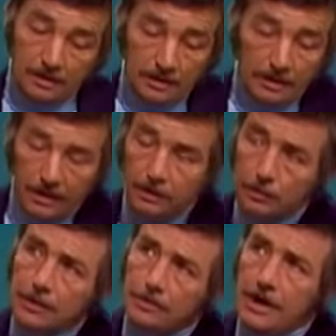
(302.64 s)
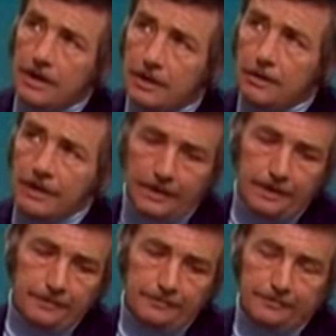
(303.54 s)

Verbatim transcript: No, they were right owing her.